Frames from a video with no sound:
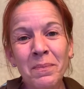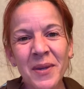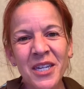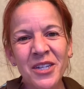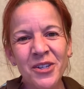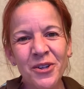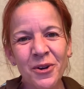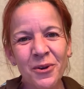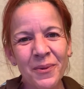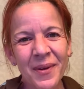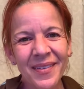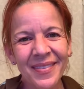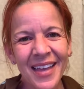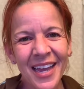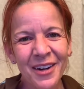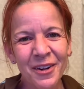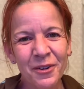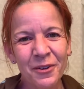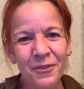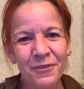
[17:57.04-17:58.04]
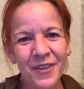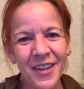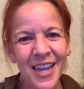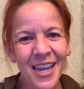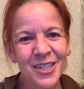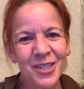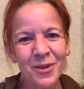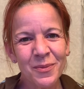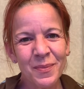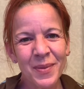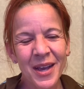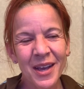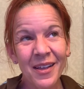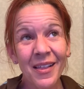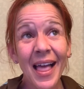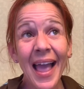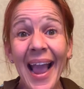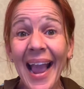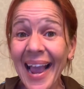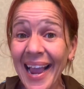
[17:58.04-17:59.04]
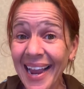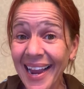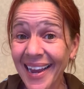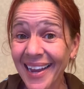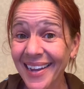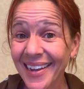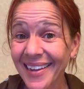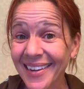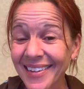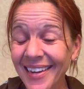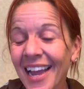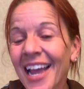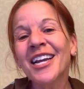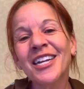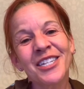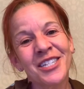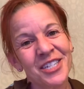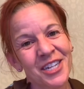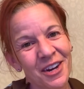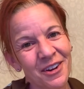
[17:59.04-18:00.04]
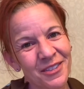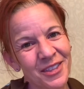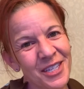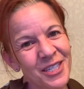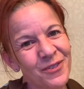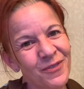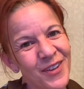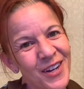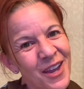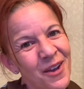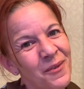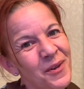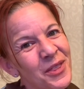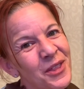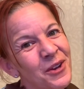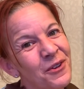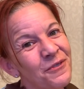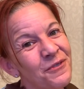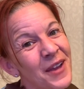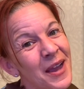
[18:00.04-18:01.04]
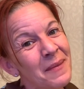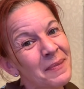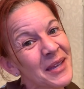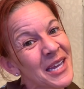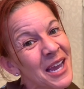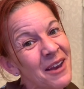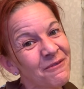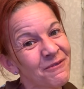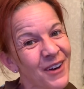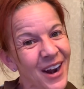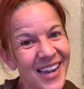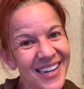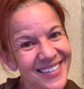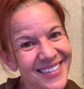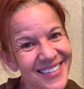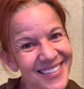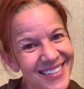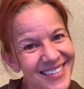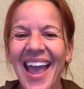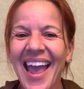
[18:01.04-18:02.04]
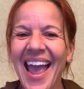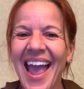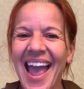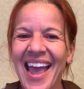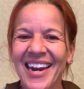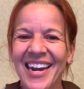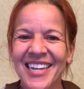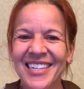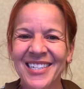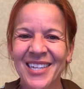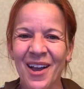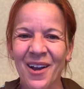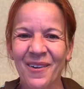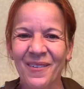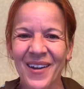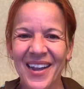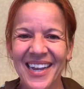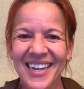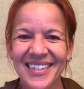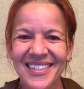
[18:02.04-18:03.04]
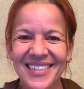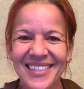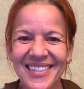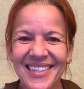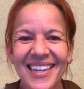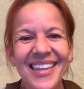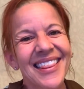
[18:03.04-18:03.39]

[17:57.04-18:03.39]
Be sure to ring that notification bell and share this video with your family and friends. And as always,